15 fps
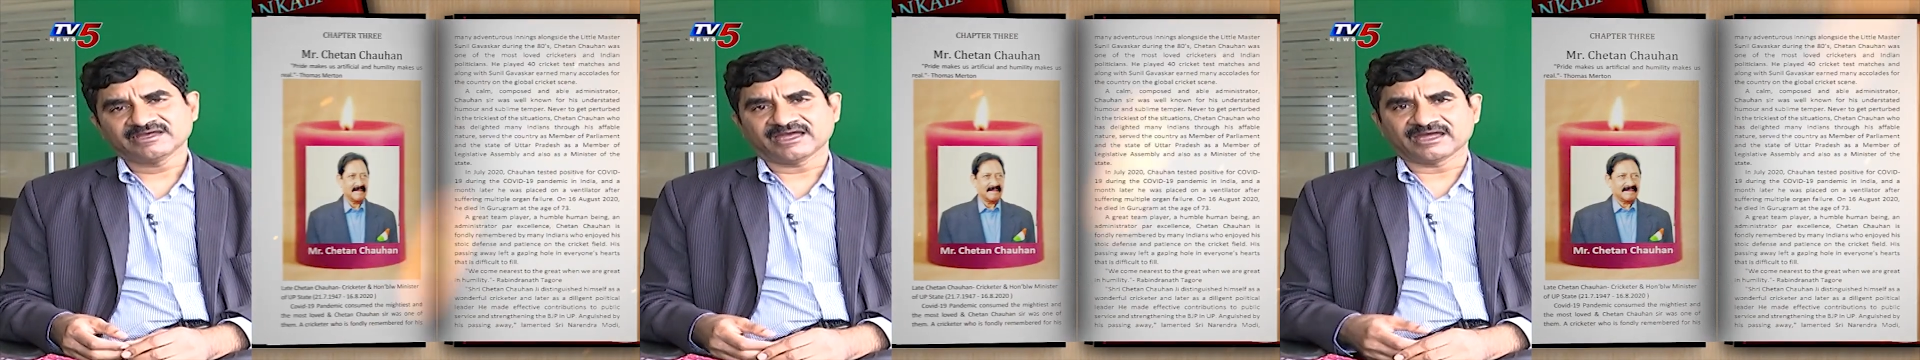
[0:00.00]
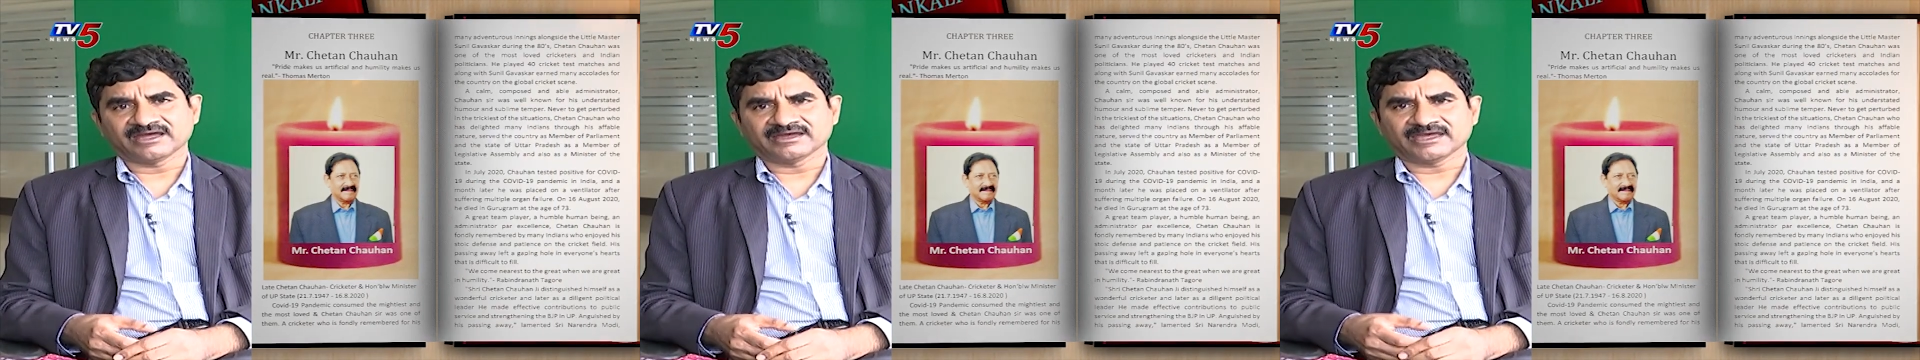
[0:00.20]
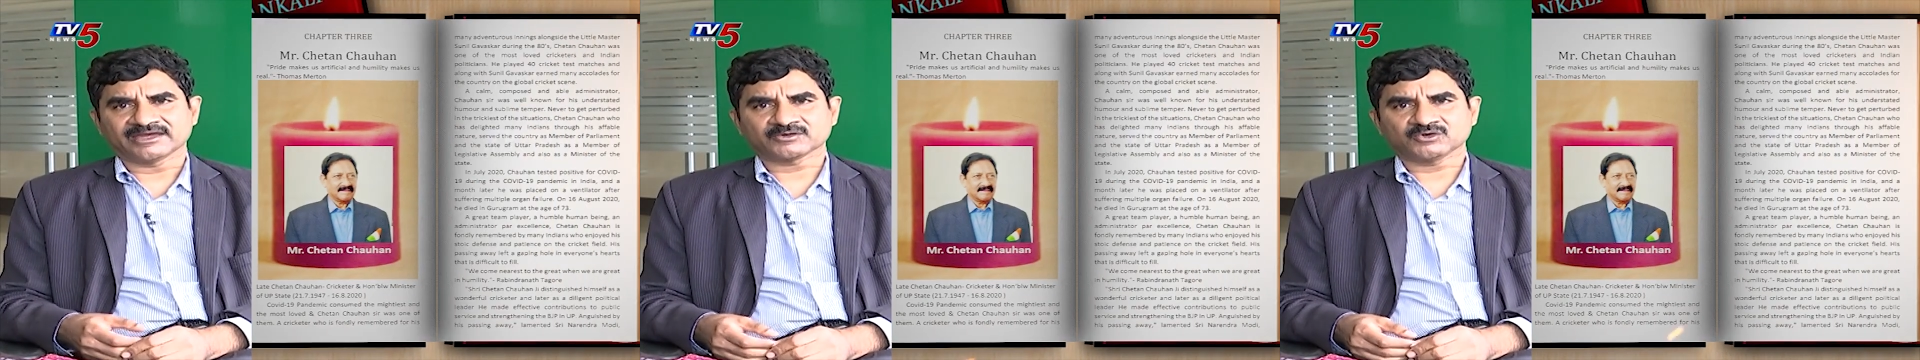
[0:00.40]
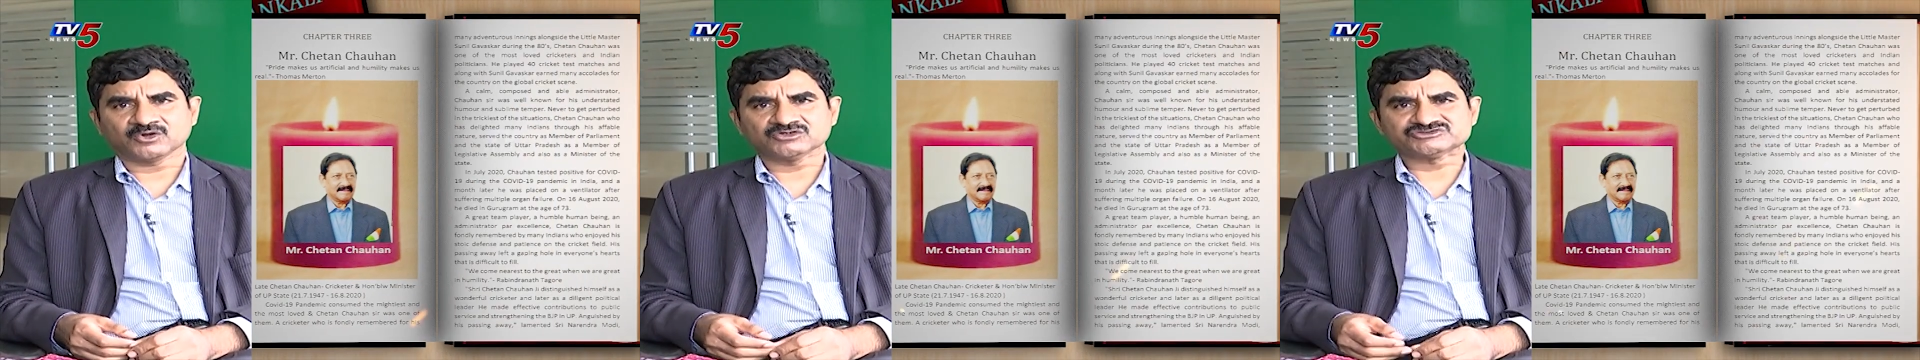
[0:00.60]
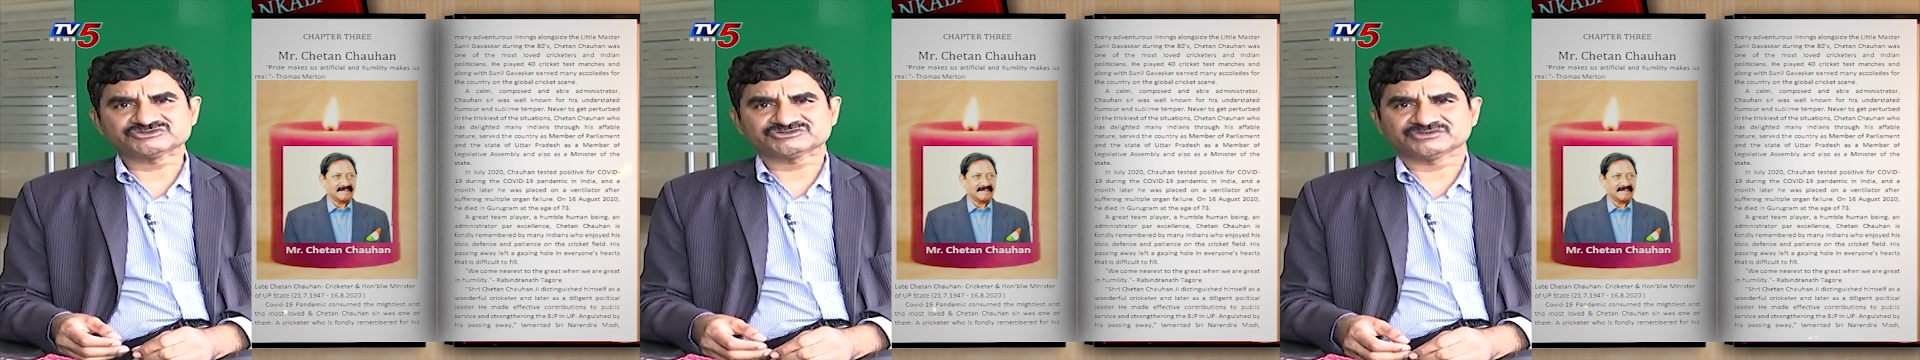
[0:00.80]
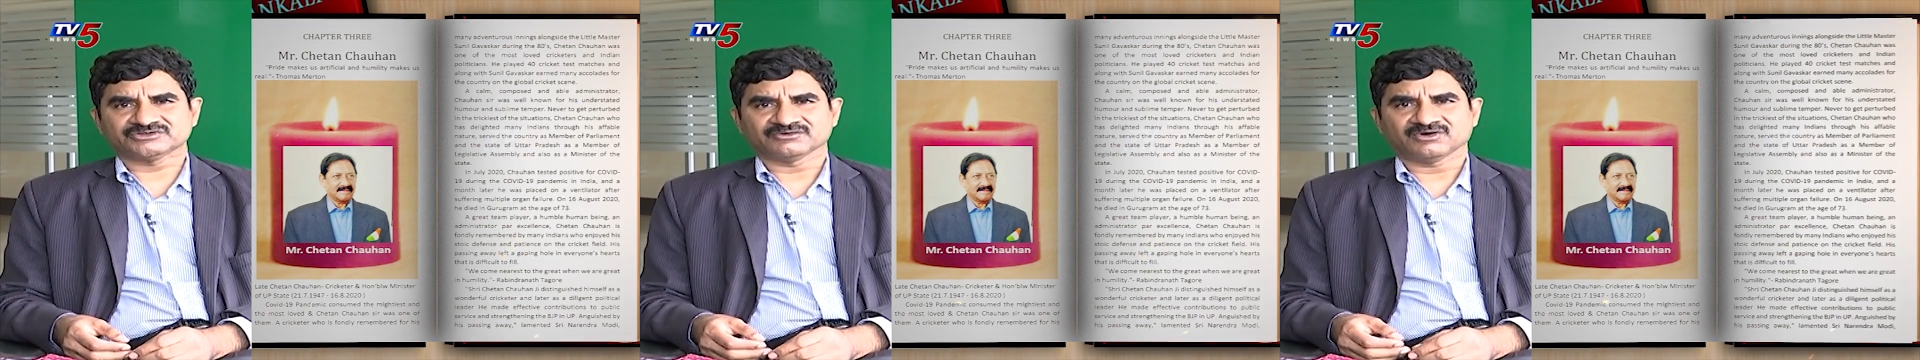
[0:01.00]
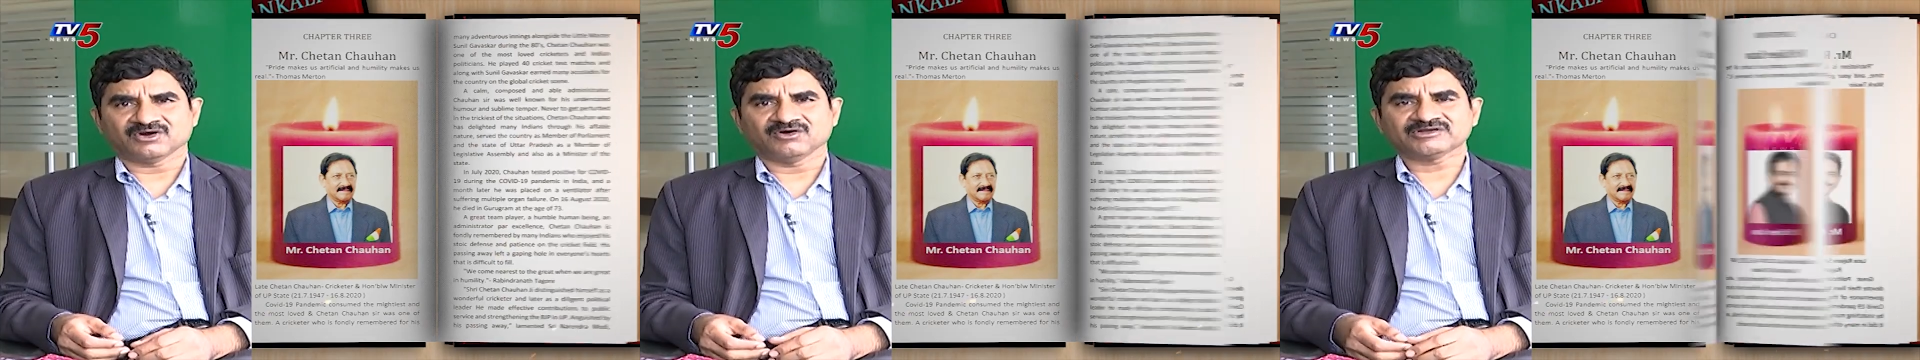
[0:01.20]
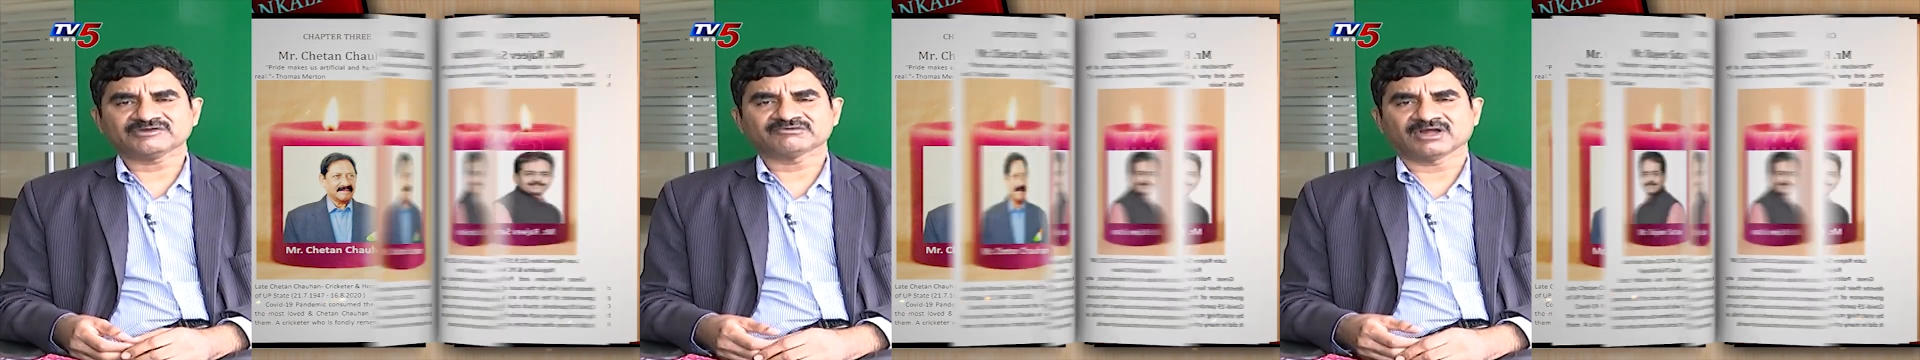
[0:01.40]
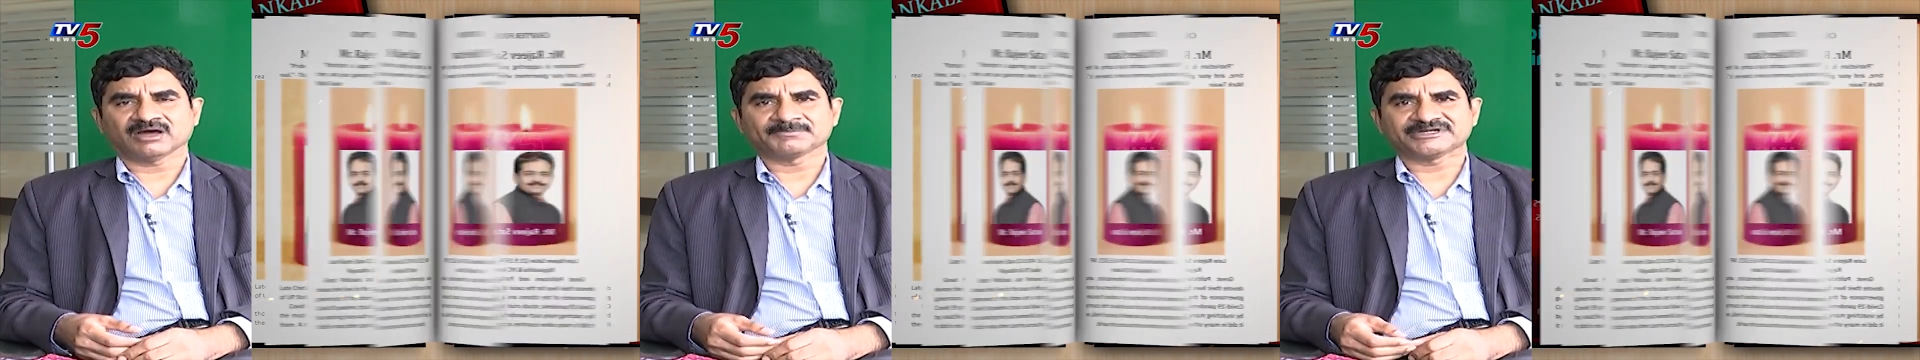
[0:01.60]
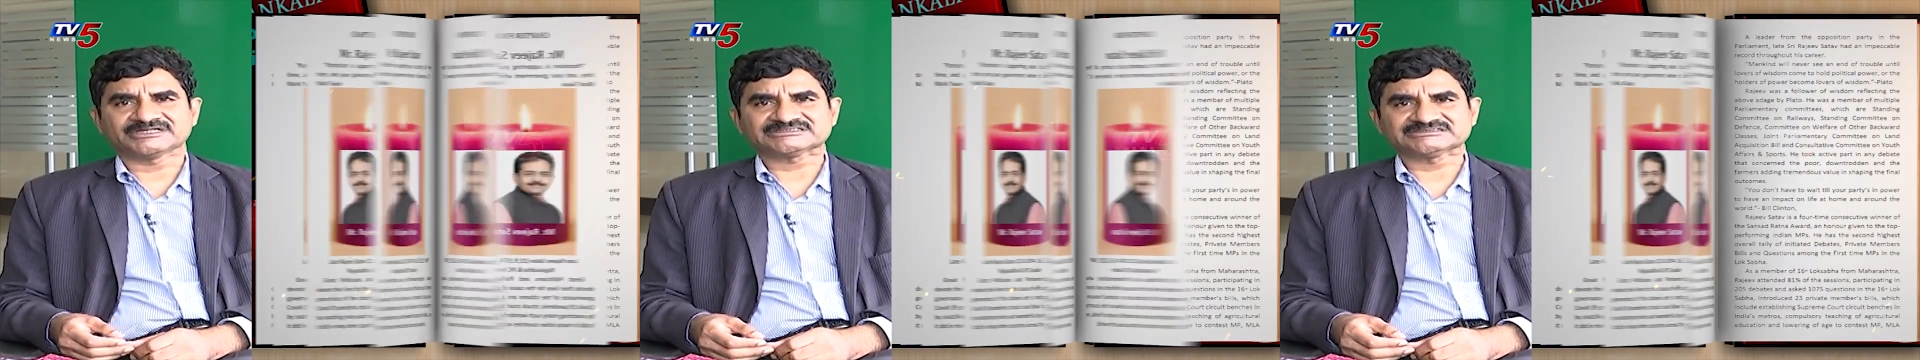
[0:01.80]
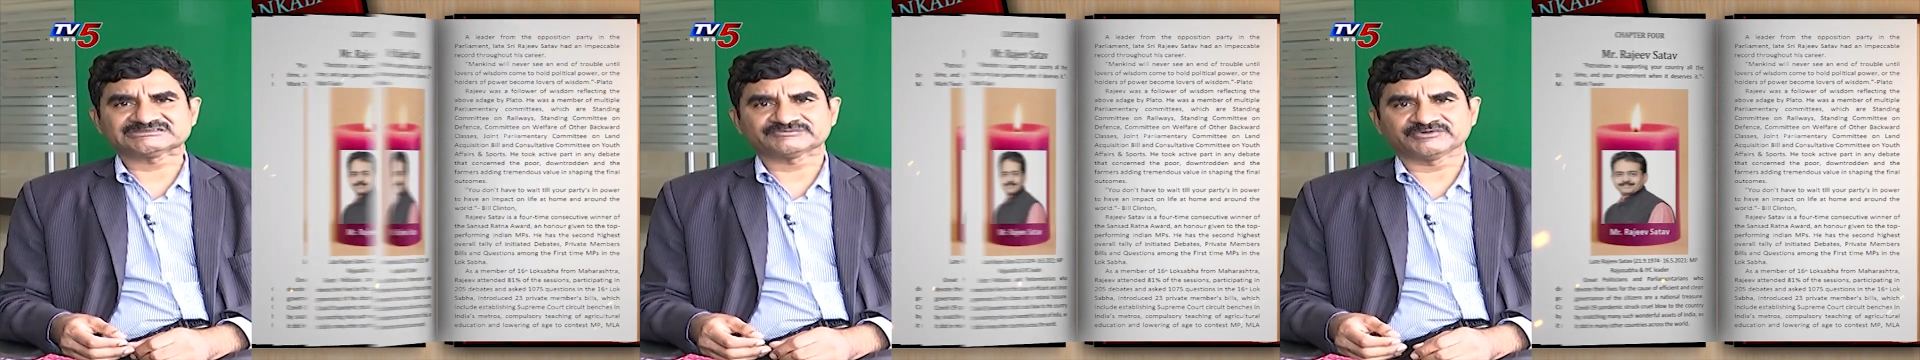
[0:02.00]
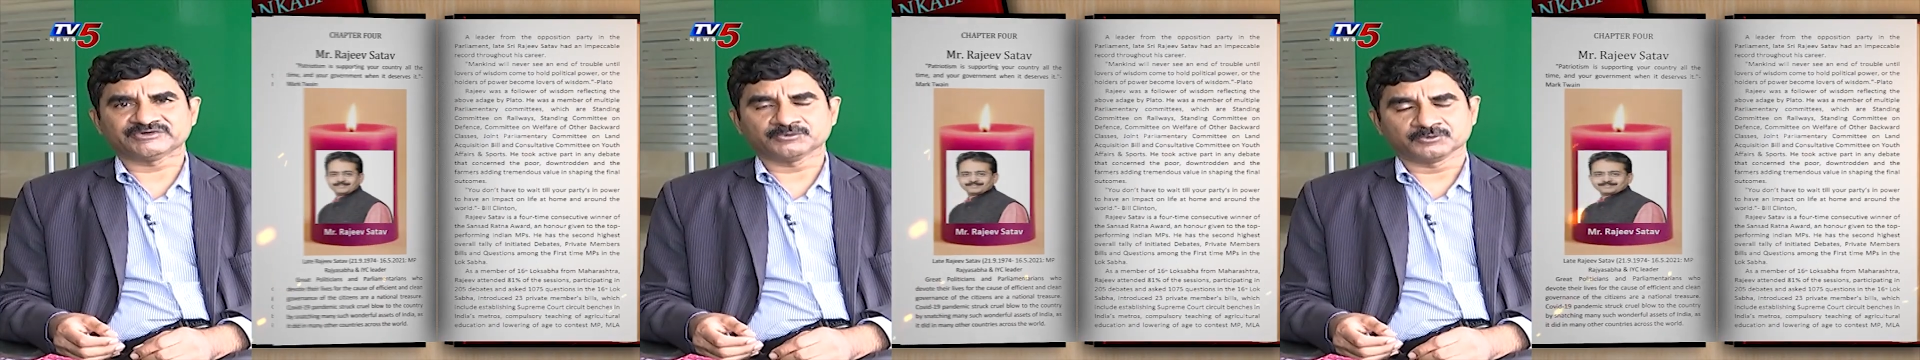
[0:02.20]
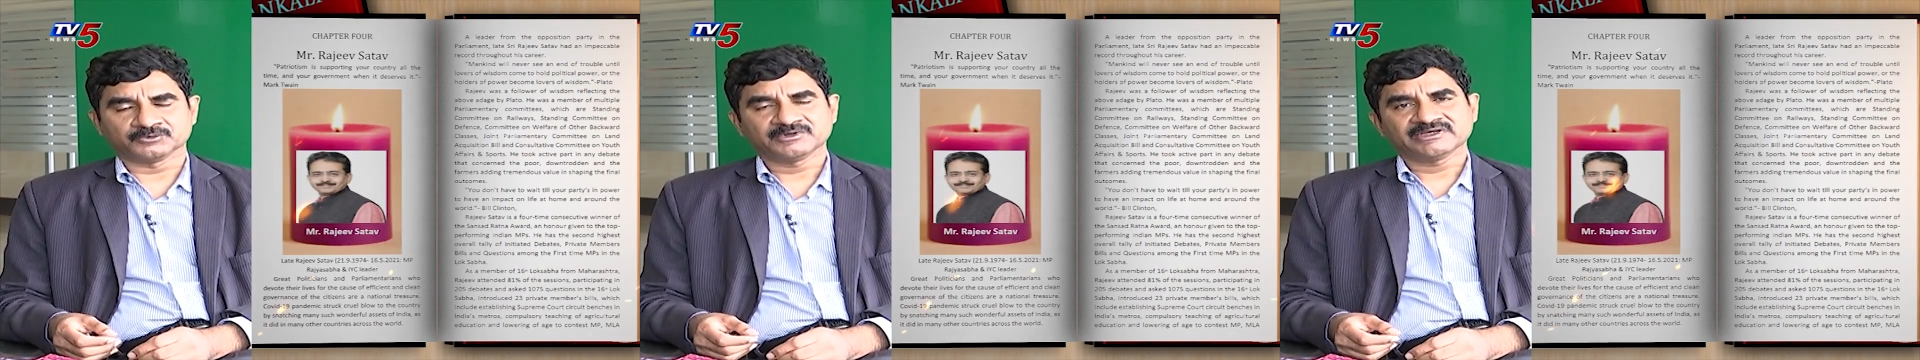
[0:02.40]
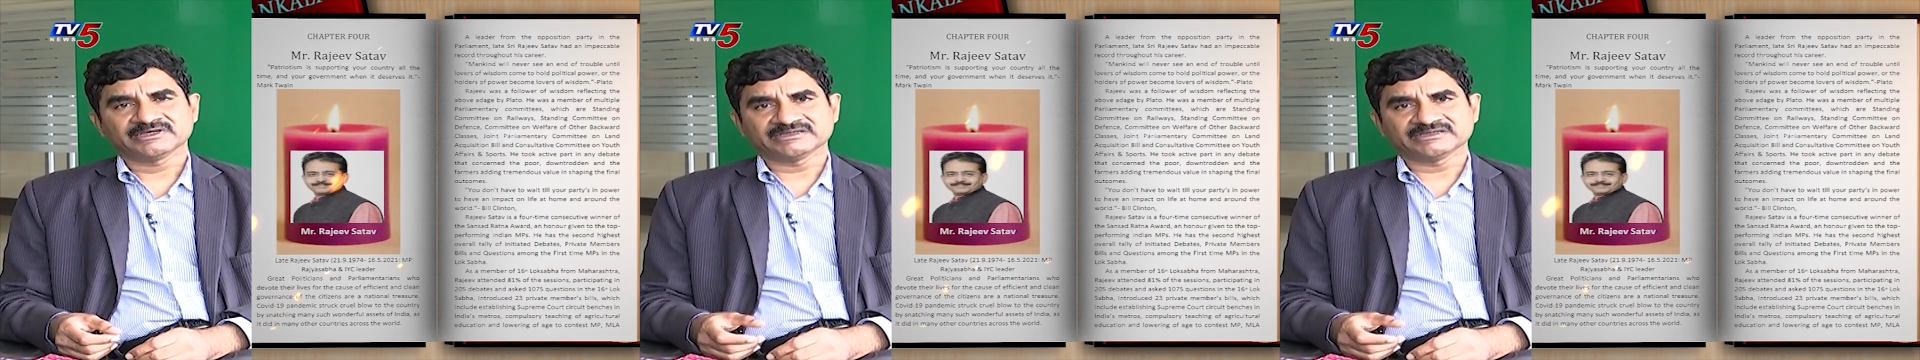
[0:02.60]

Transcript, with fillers: uh, across uh, whatever operations we do.